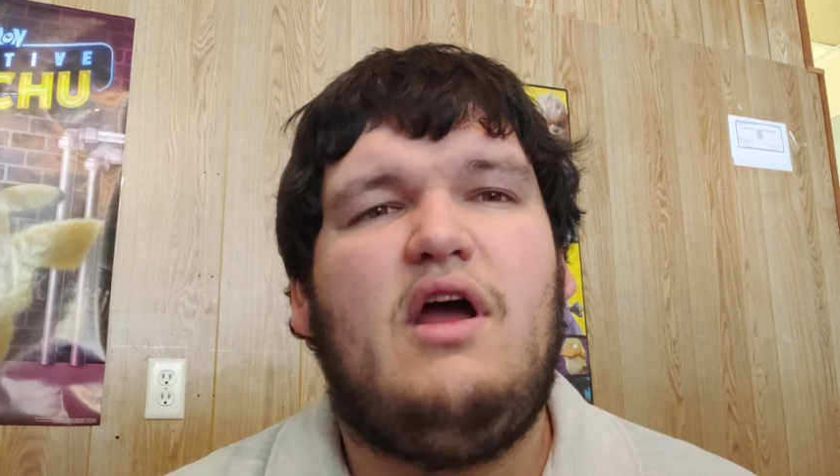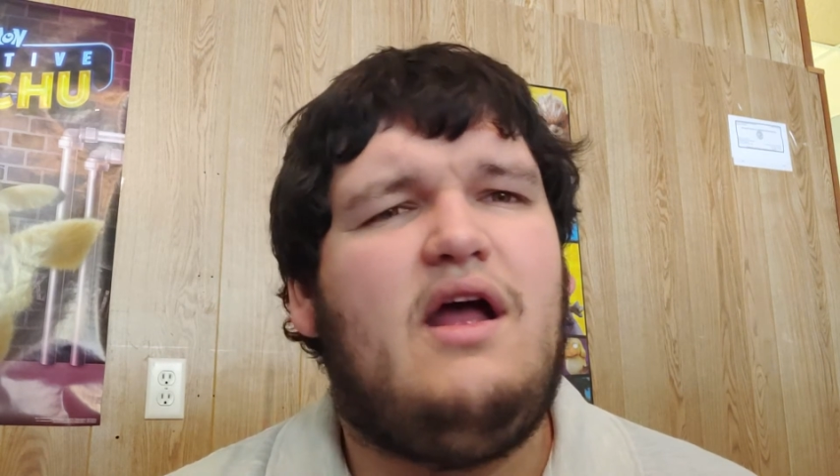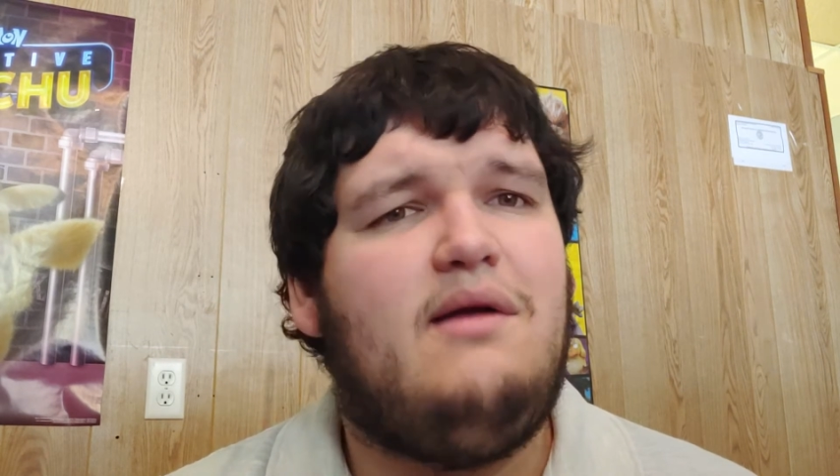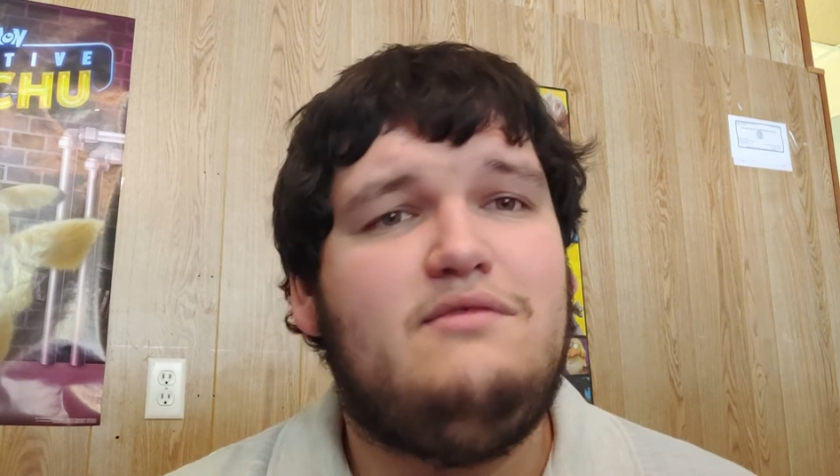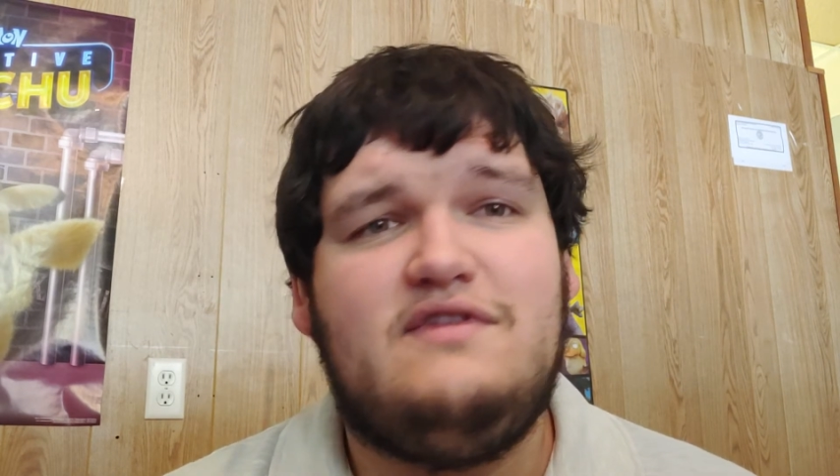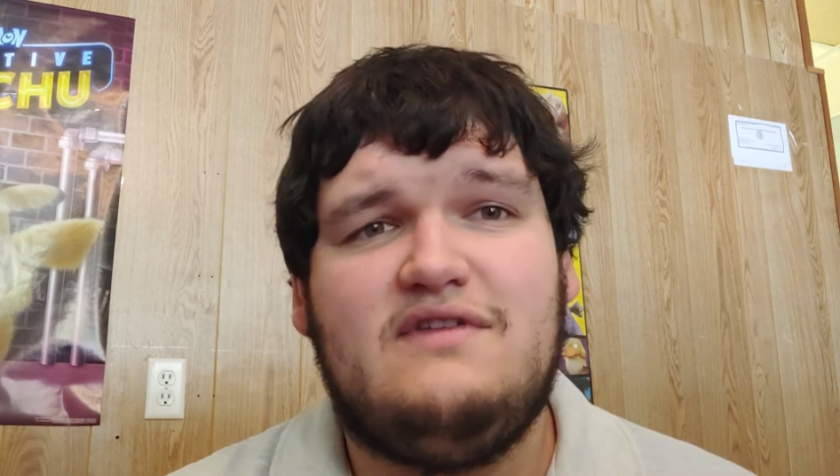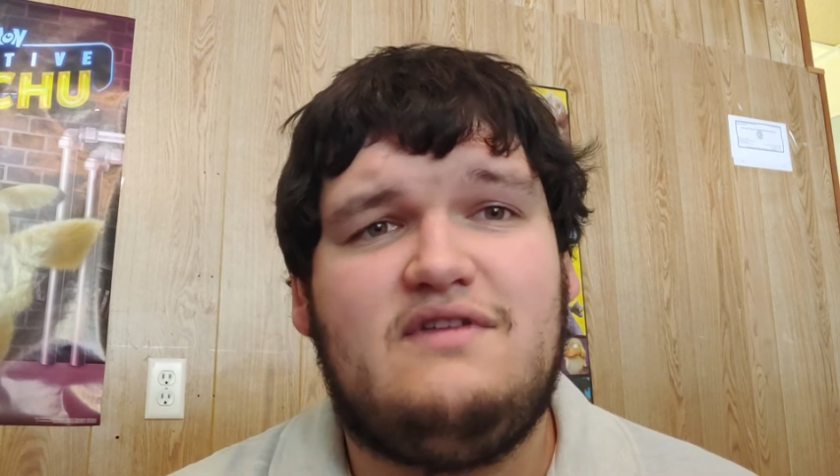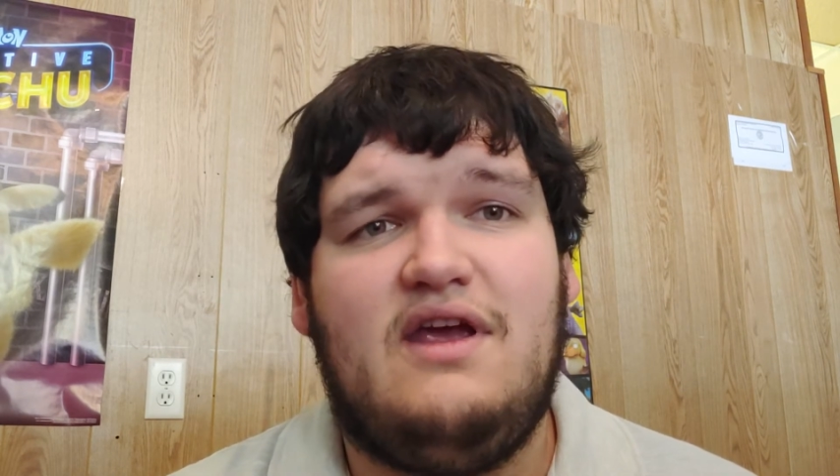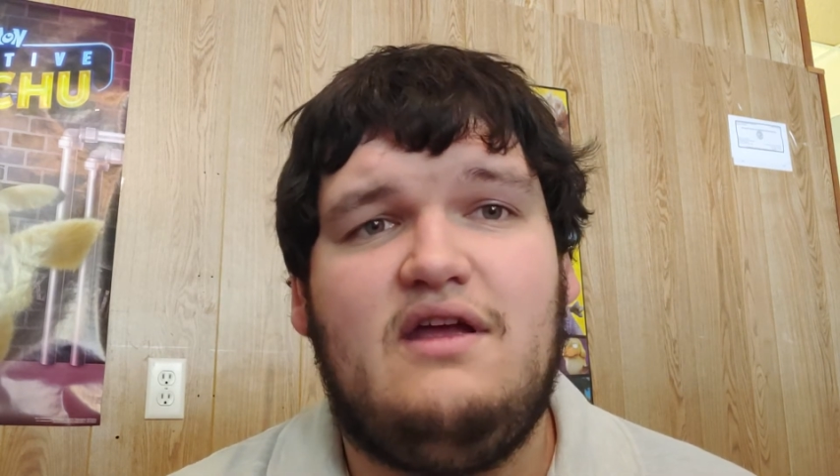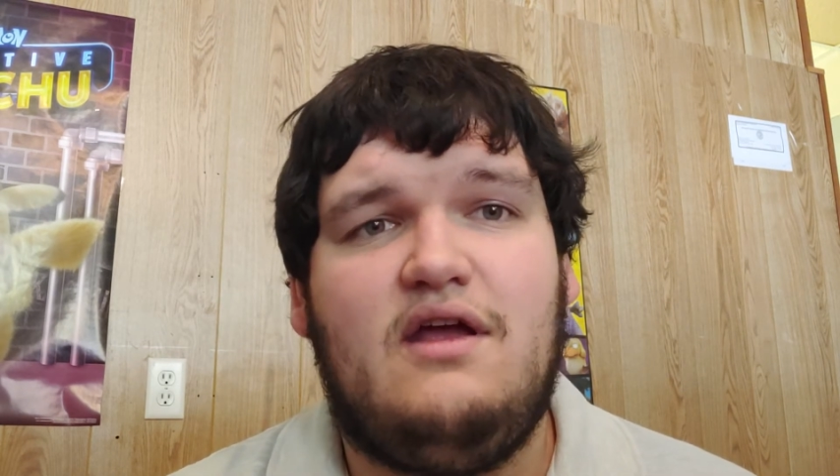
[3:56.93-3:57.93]
I'm just gonna
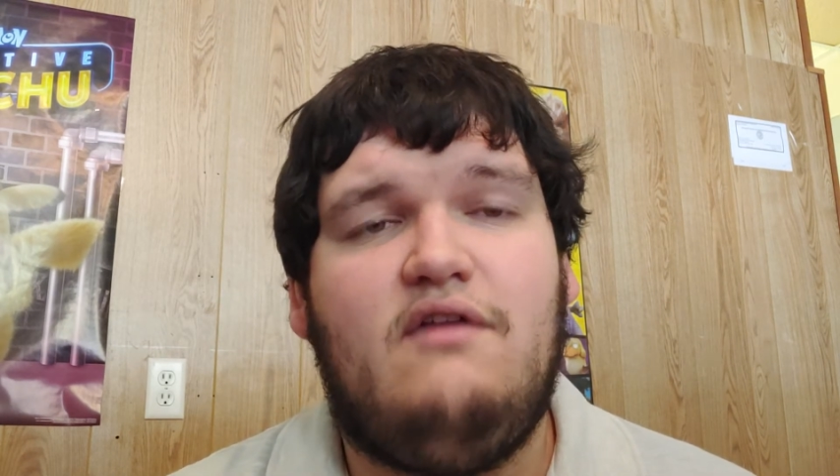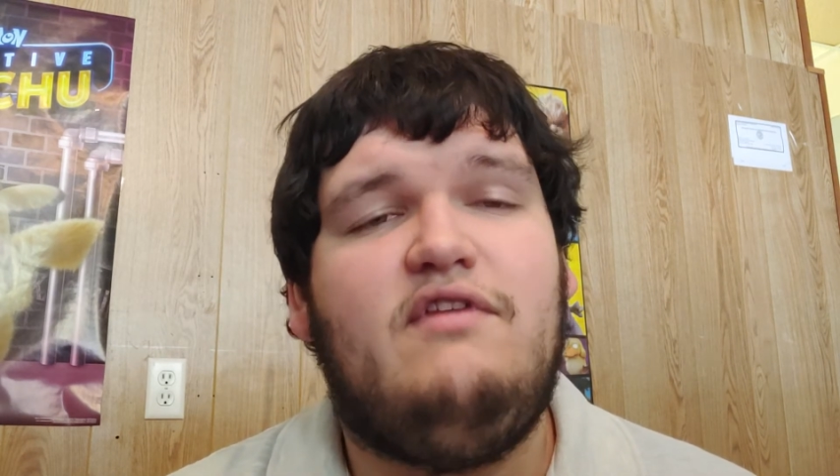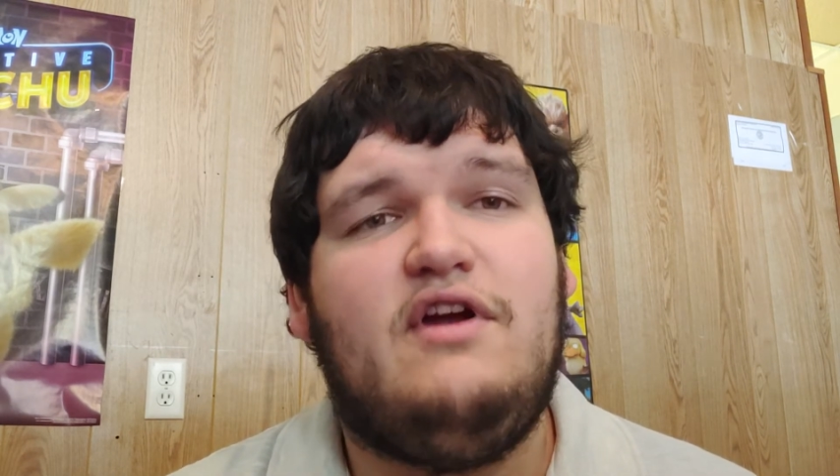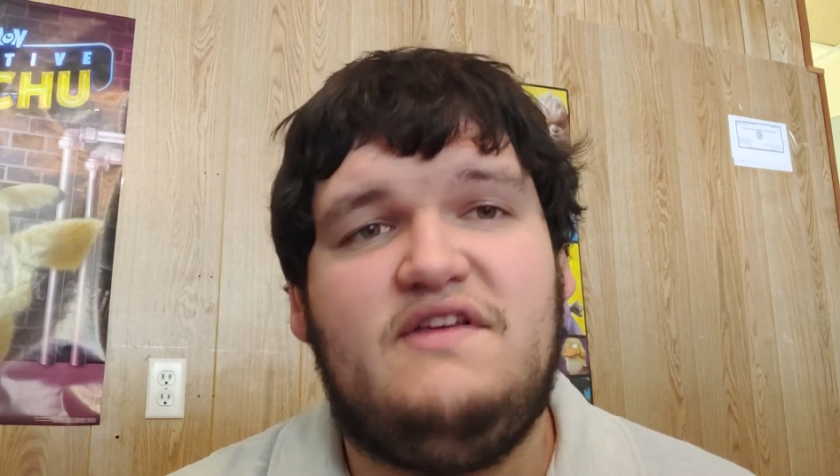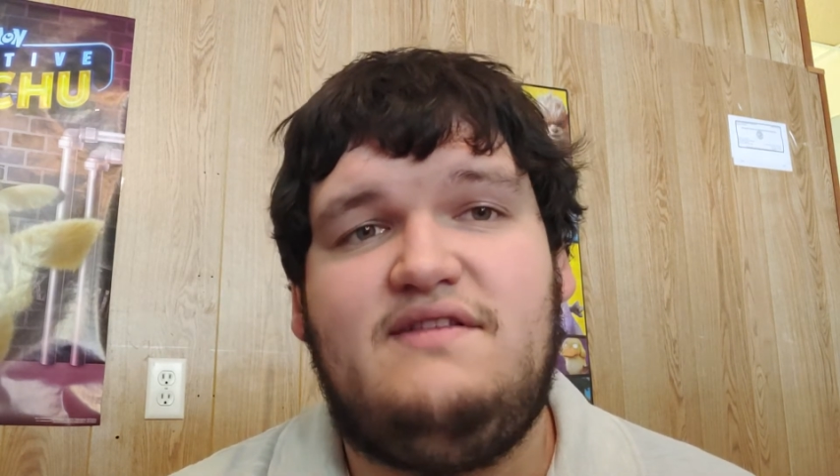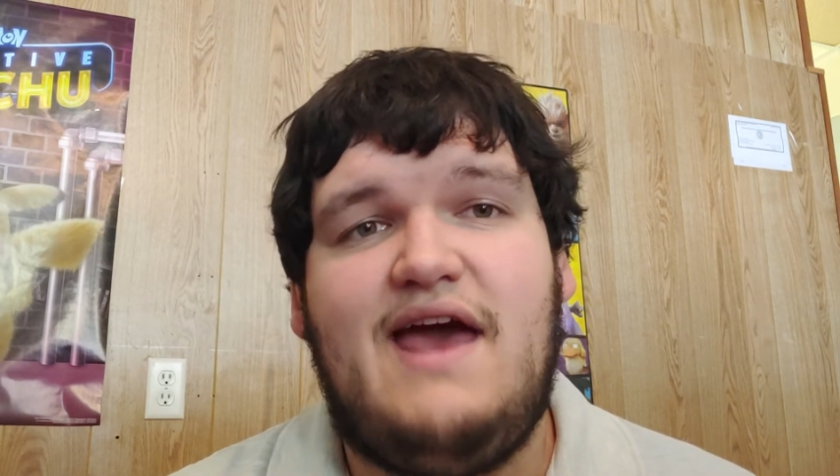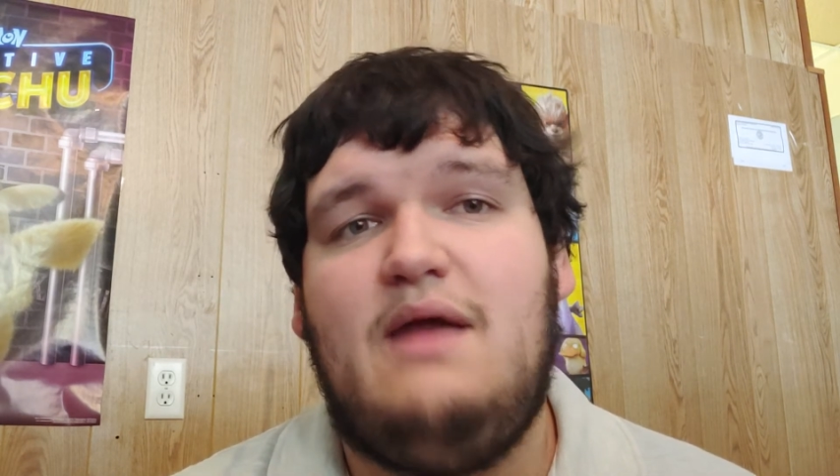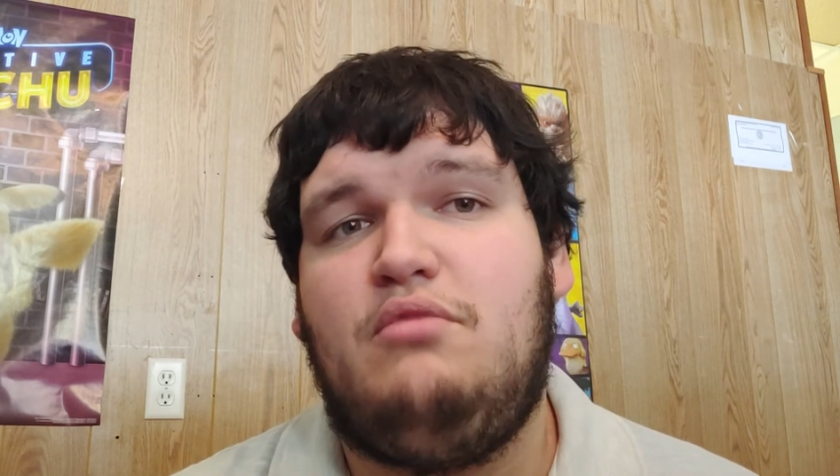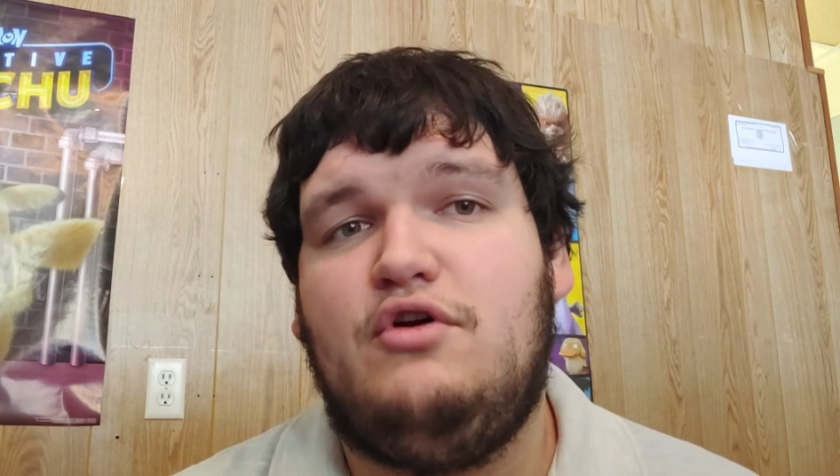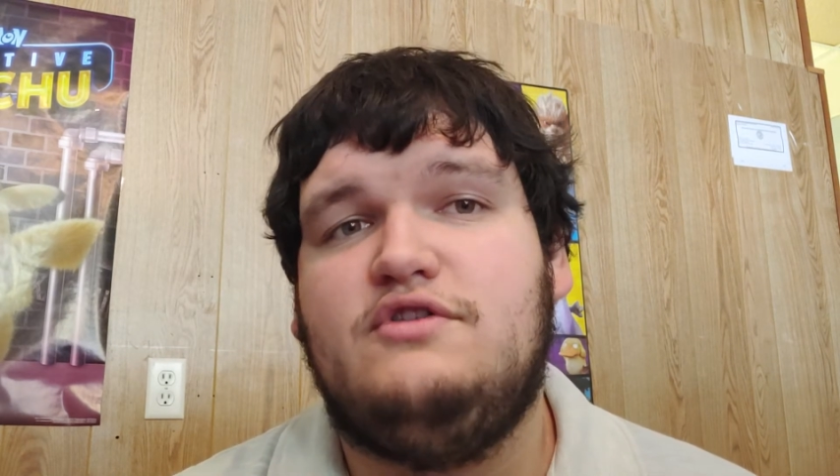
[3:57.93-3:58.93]
say a very
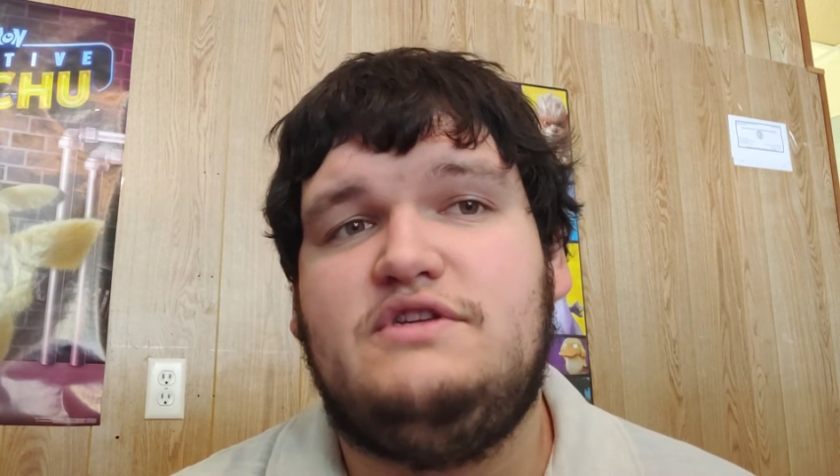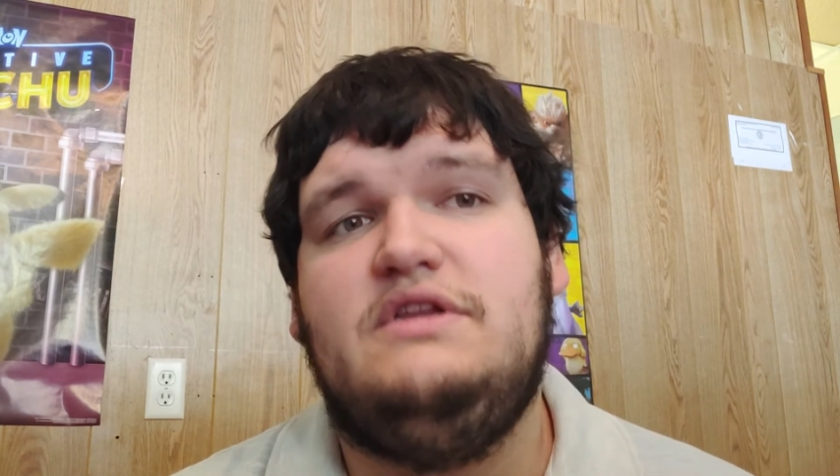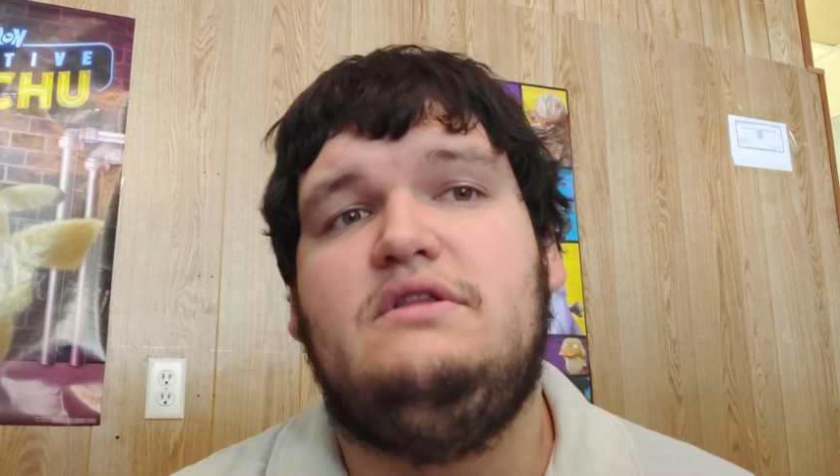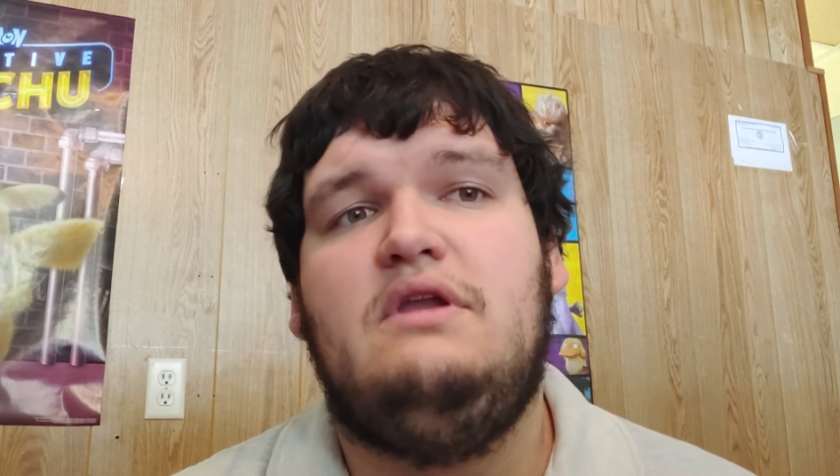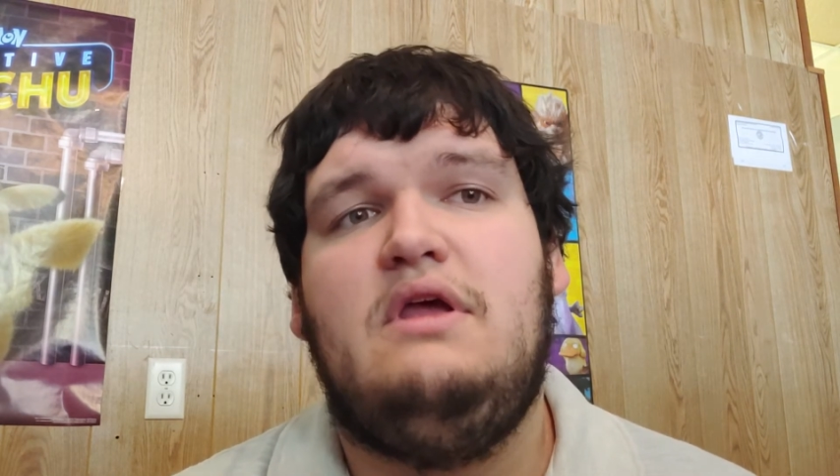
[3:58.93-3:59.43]
sad person.